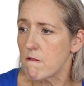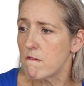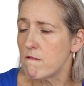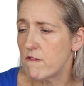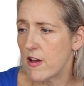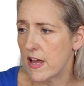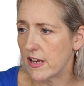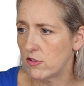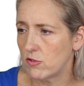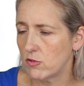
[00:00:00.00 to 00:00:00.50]

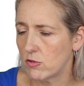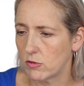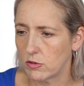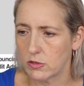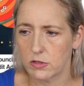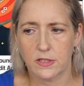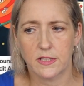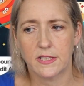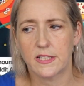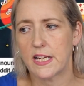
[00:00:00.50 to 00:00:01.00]

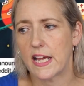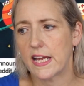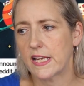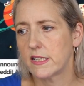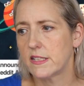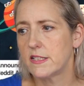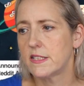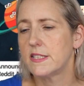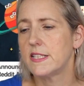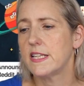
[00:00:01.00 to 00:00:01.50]
vendors and I
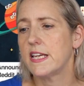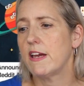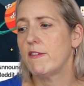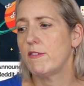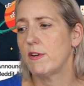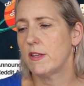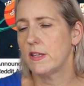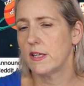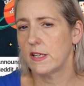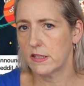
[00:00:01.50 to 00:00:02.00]
can see
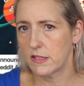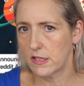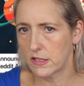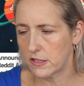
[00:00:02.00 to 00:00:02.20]
everything